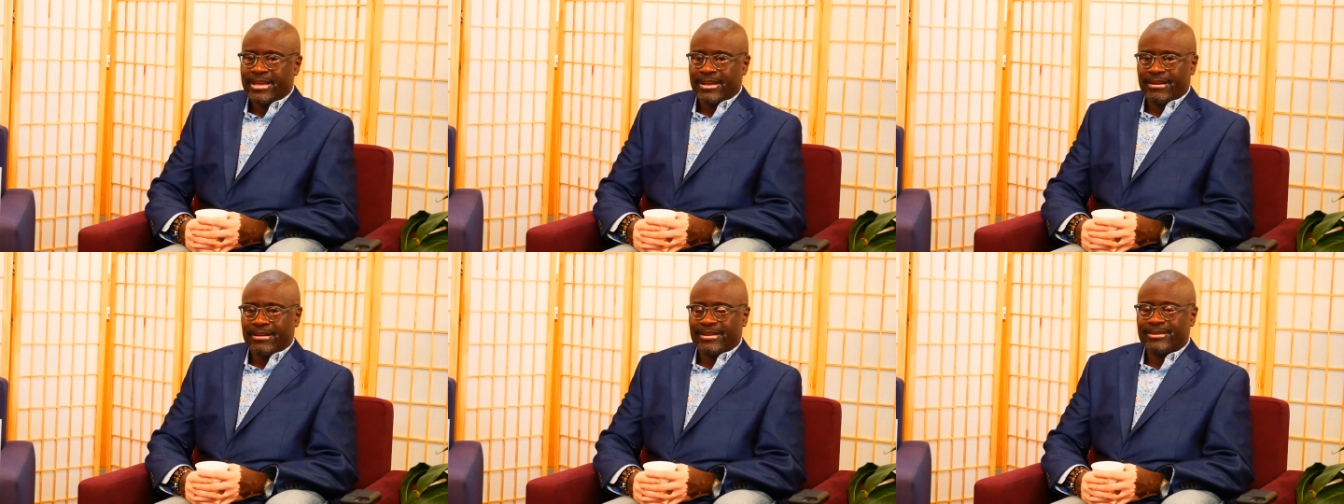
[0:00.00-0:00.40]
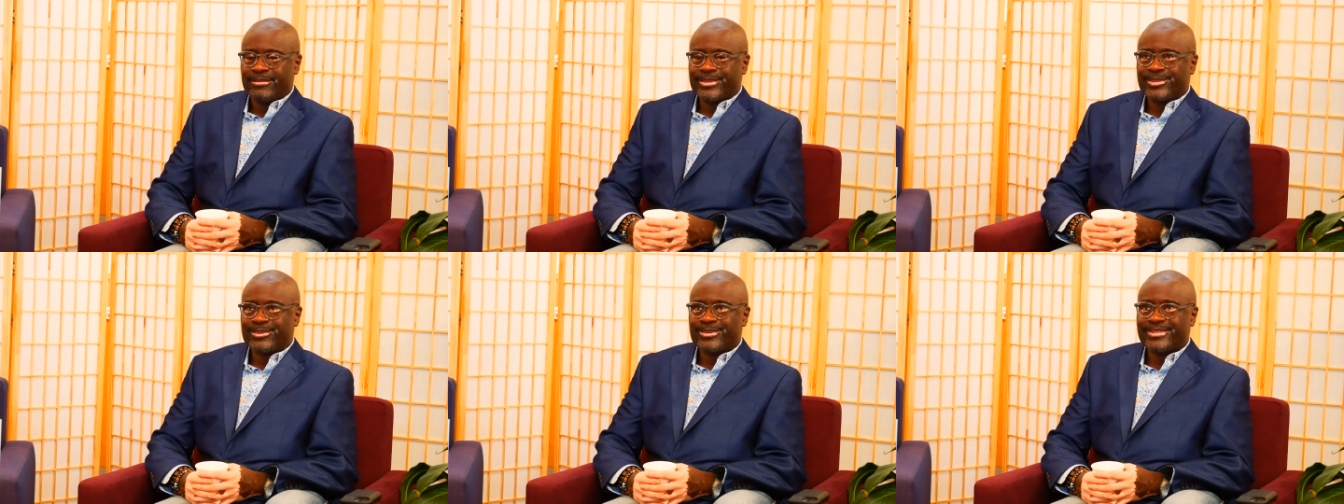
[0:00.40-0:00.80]
era
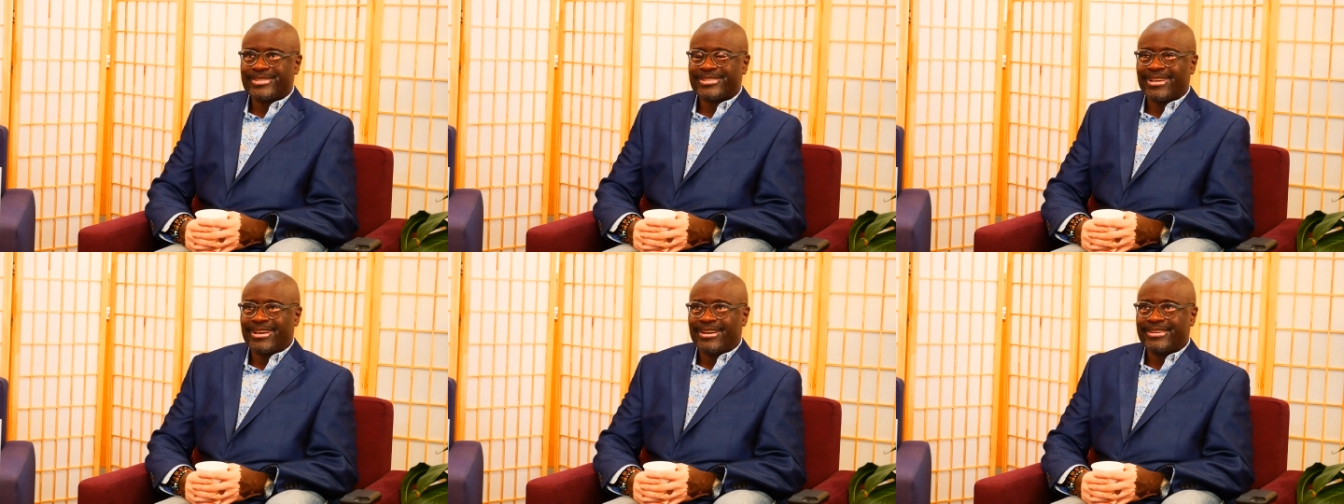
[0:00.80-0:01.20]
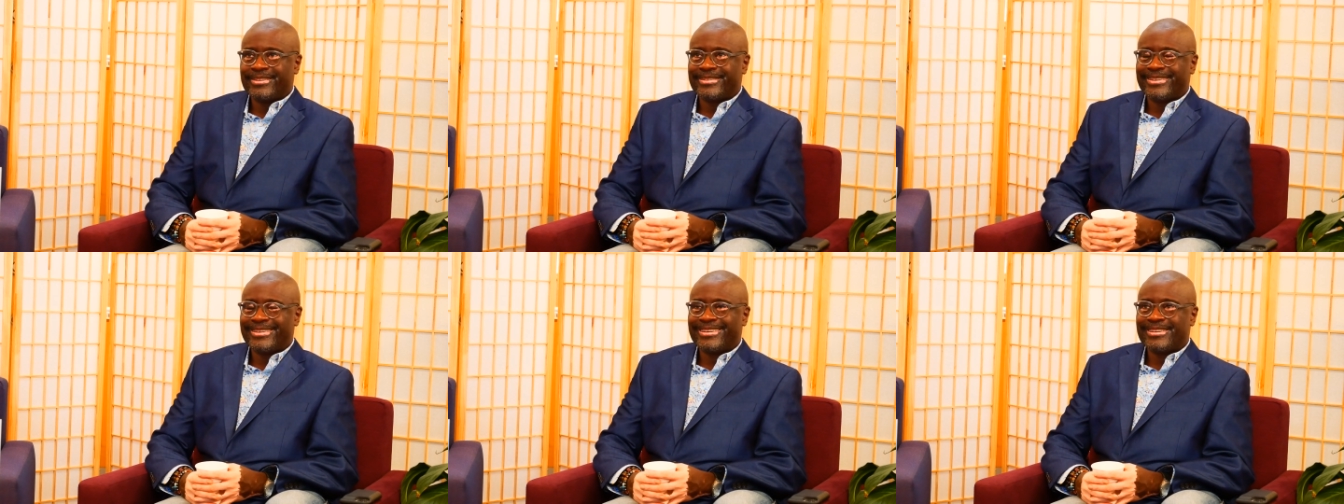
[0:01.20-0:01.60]
which was
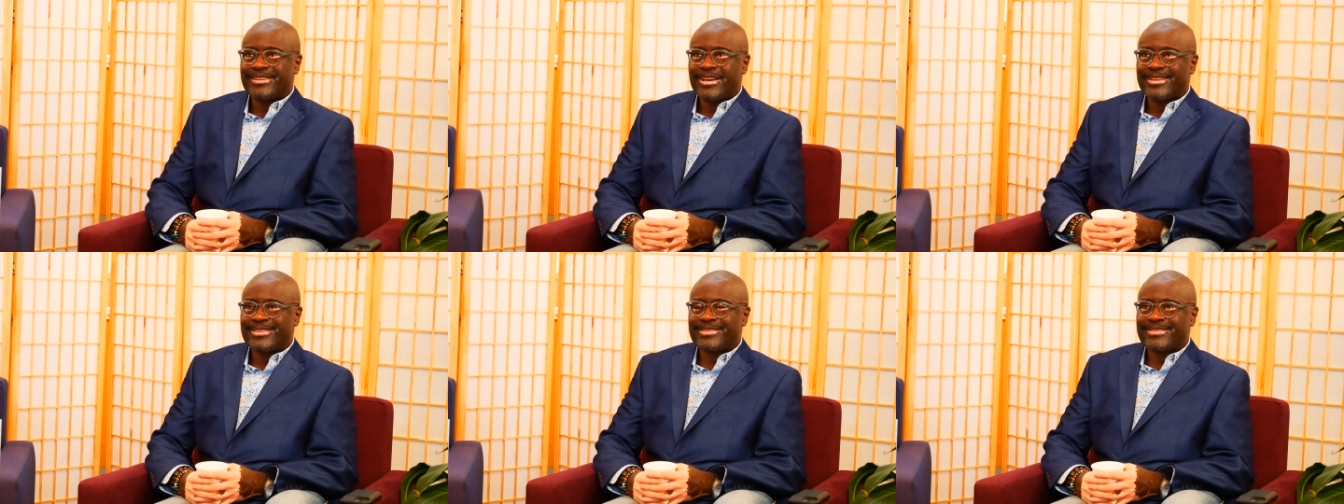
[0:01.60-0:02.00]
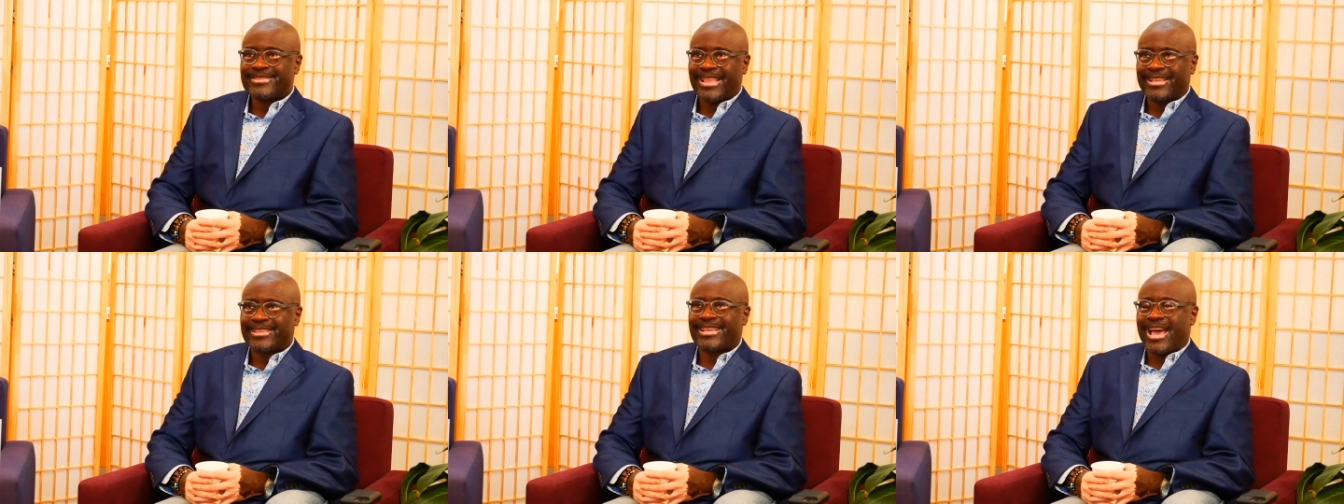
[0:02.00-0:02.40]

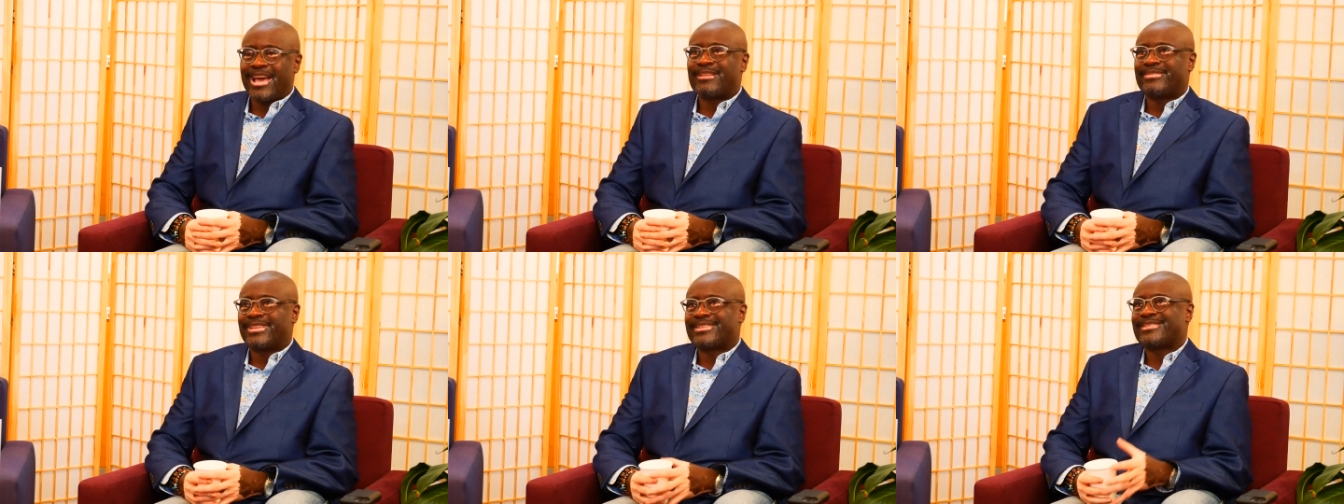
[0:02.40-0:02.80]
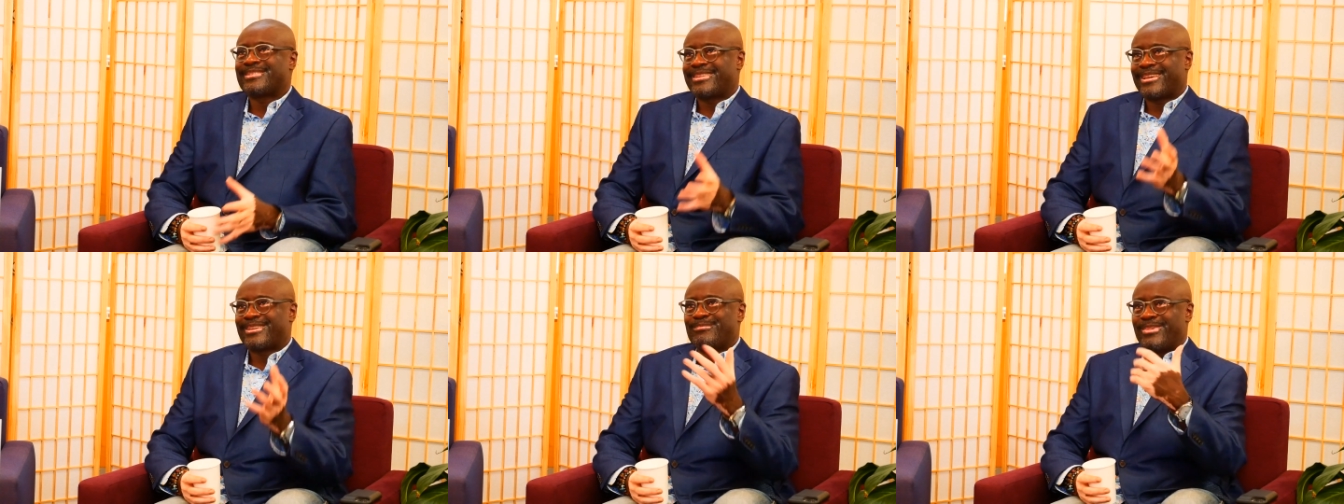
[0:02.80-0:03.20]
like kind of like the
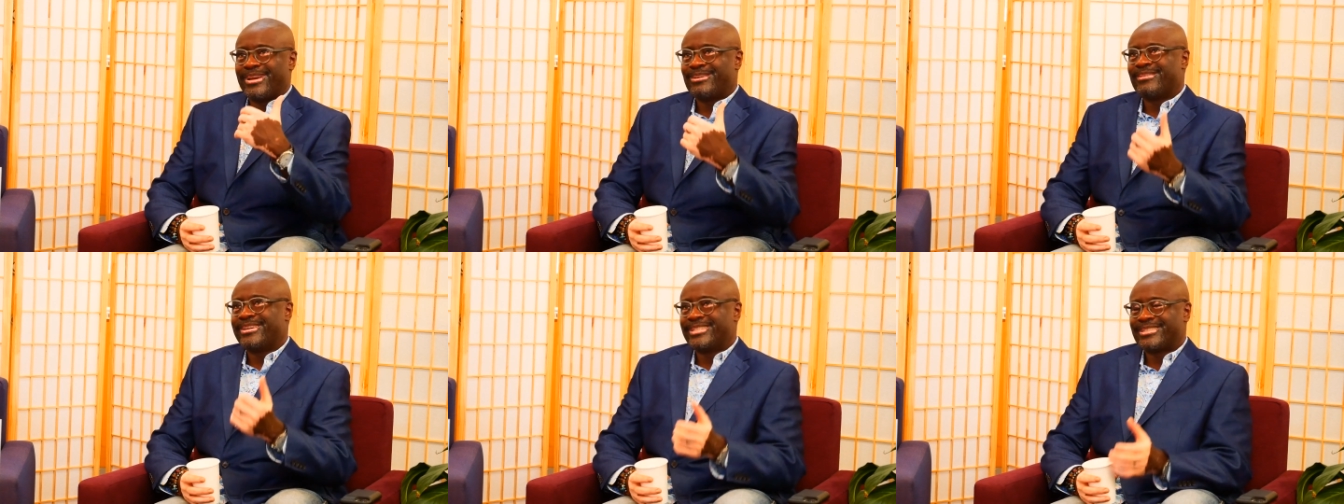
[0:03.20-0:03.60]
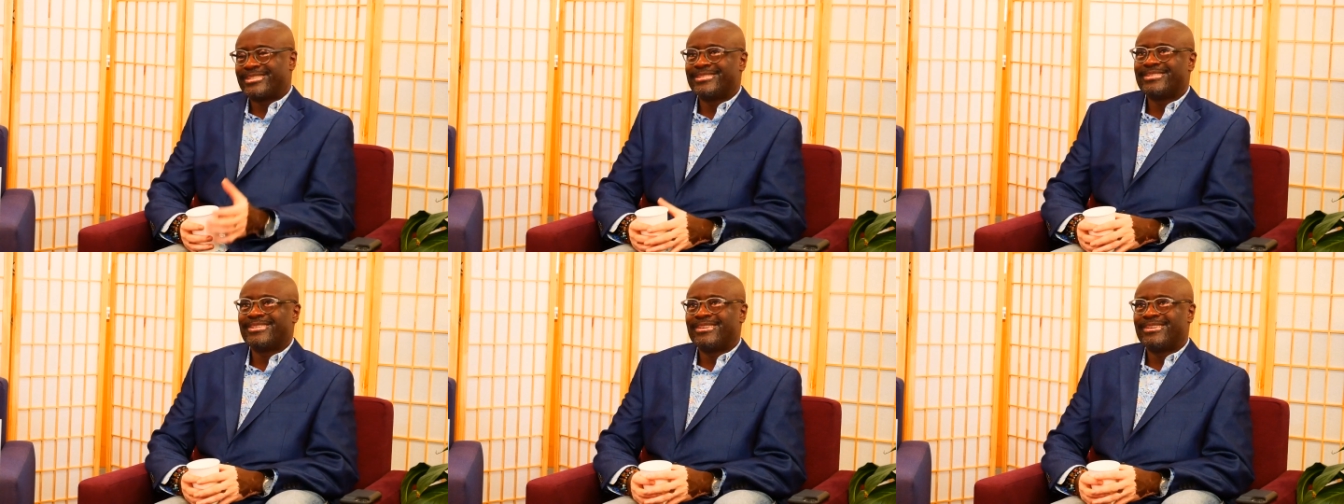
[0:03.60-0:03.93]
second migration